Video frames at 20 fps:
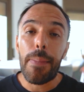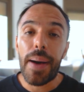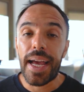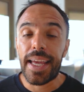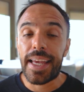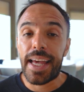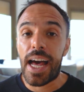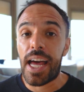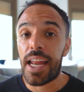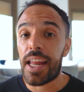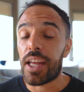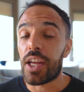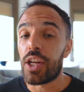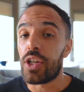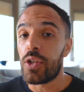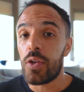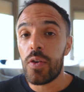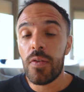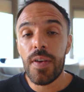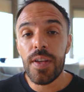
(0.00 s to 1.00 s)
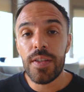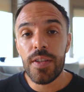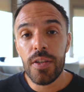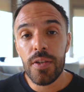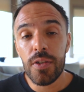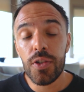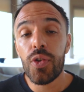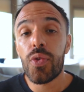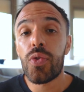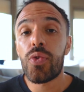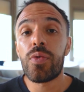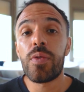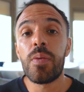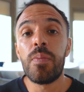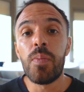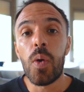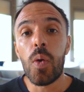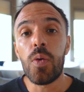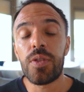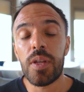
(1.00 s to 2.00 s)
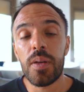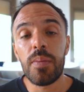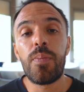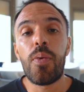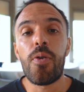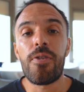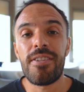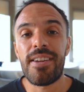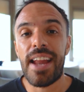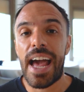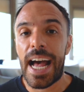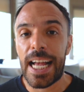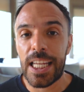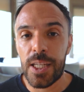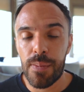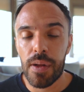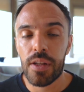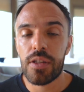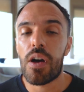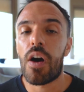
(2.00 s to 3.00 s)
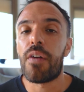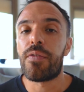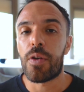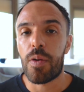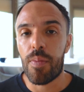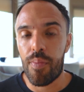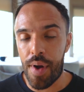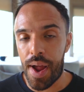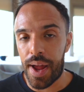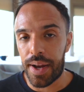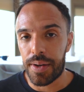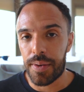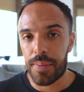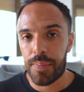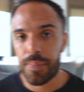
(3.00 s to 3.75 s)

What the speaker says: by guiding new visitors through the most important aspects of your brand.